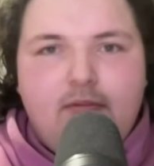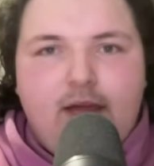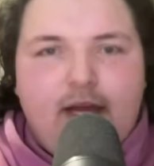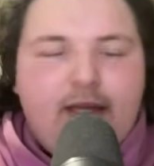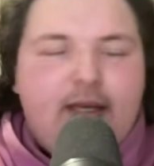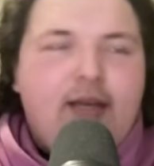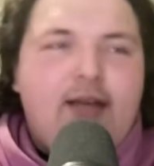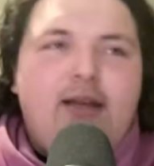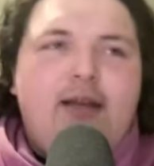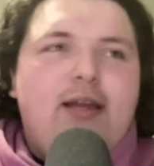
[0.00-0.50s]

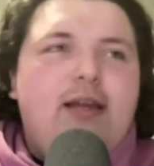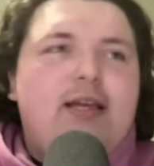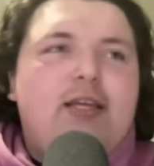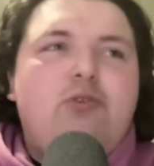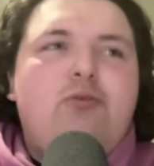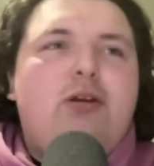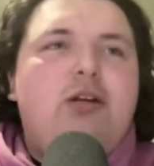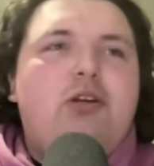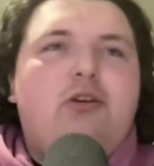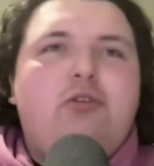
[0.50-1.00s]
Like,
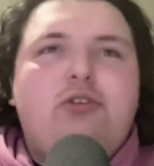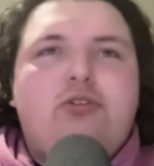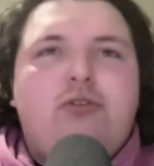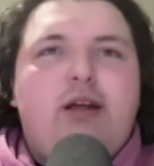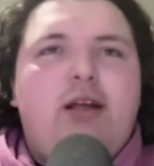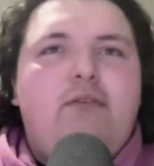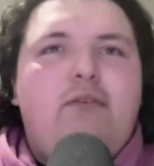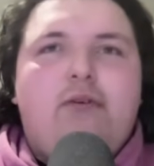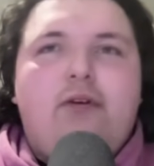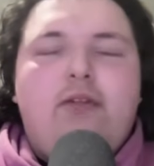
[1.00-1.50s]
you could go
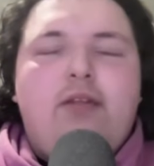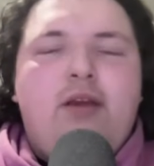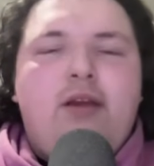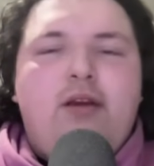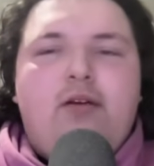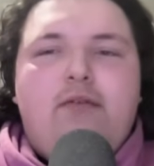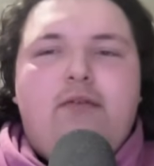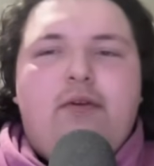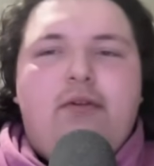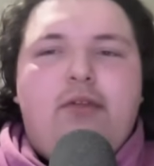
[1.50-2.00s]
trade for
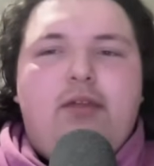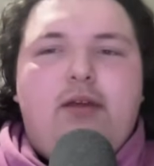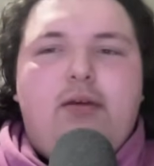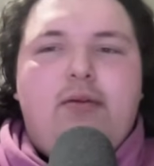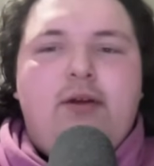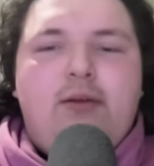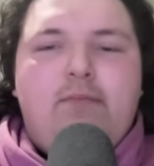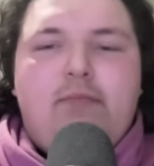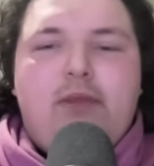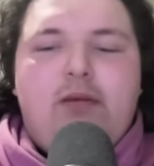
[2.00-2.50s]

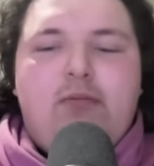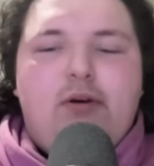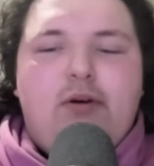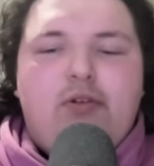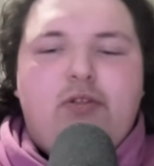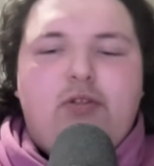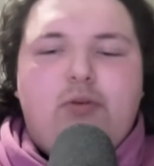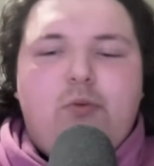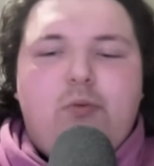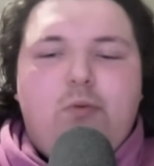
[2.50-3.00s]
the
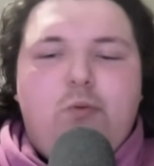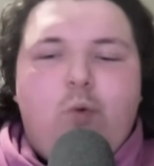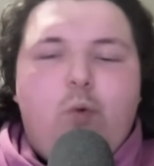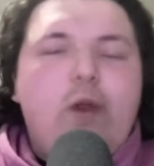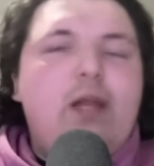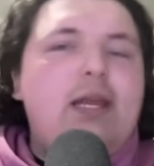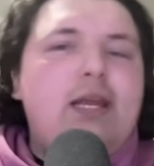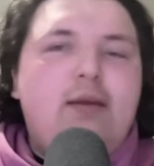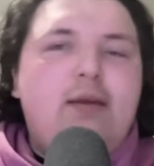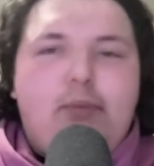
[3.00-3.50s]
most
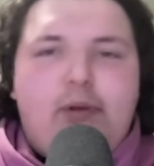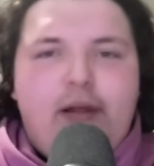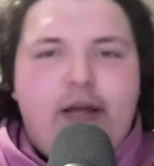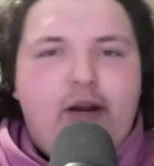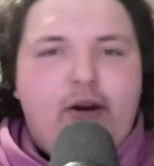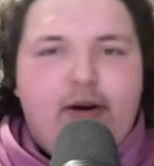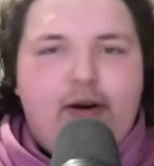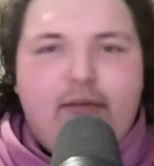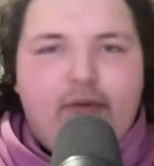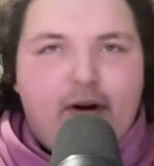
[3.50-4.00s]
winning
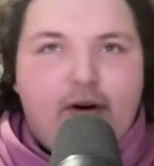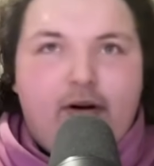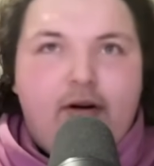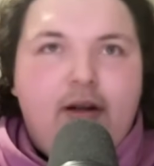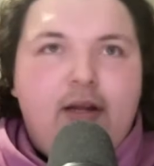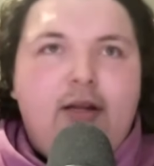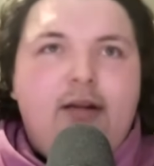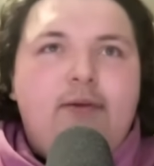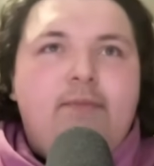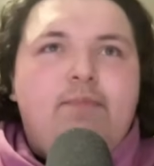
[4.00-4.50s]
player
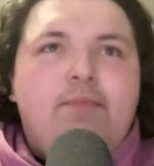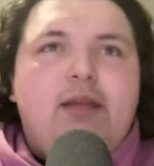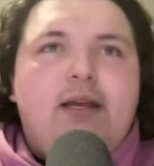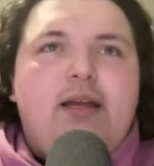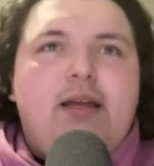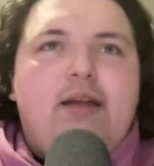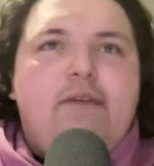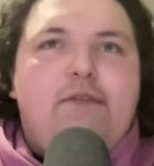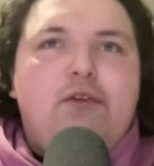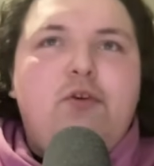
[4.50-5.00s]
ever.
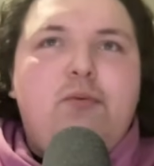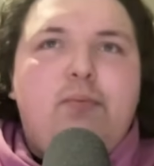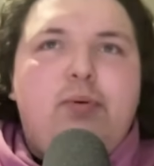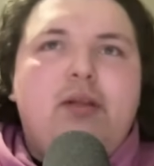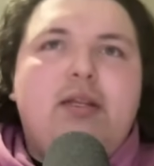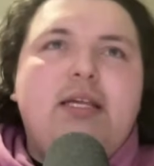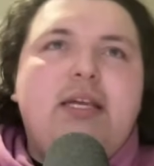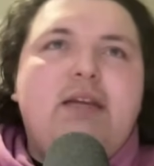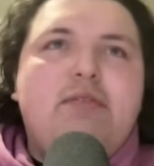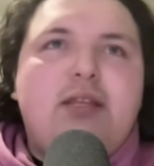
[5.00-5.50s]
If you
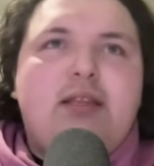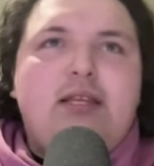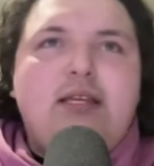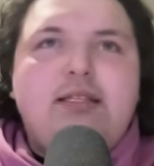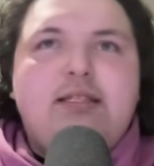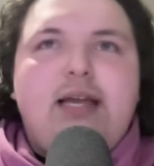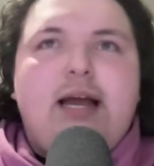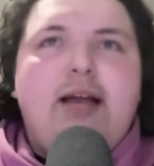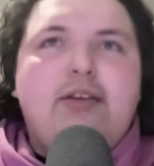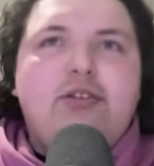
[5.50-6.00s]
believe that
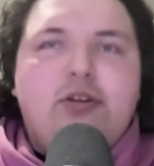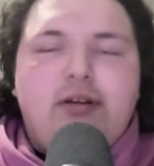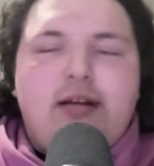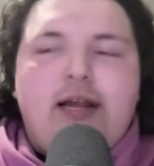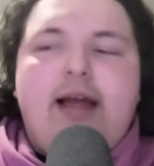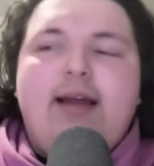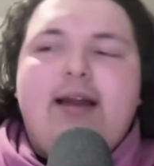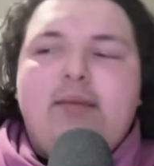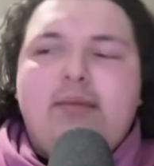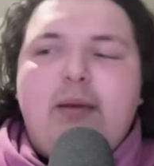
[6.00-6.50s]
these guys are
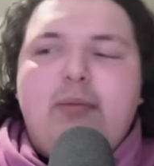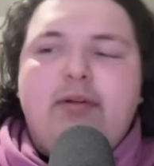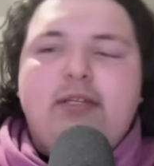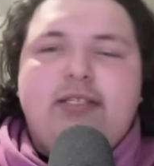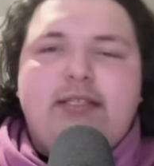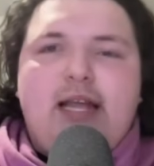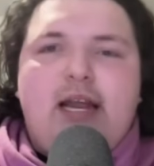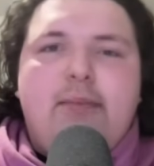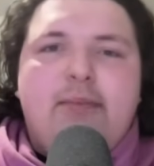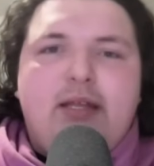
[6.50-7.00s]
not going to be able to
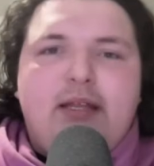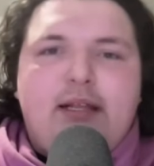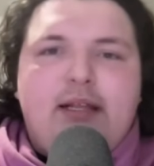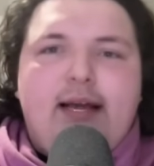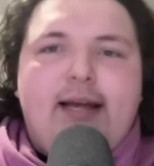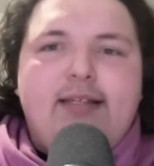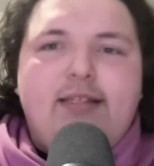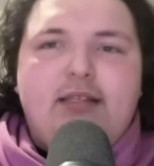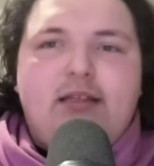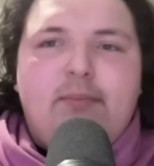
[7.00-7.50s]
stand up to the
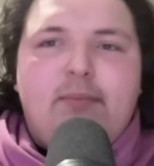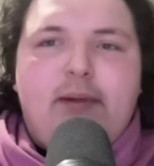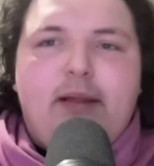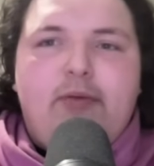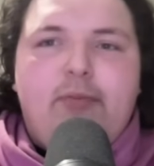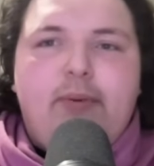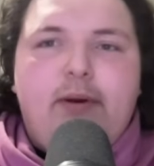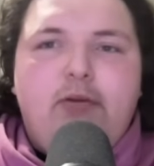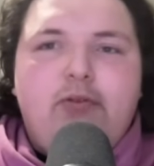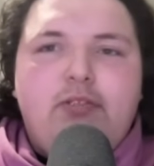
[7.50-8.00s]
lights in the
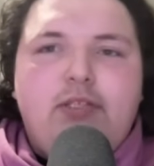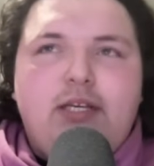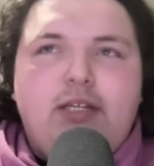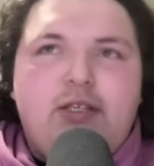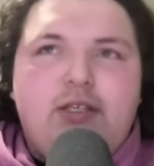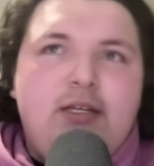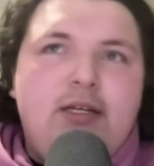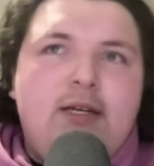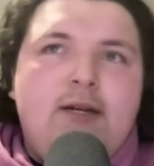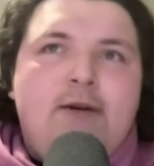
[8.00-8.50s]

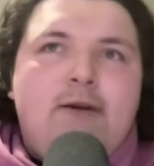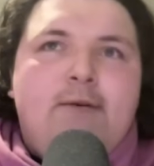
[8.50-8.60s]
postseason,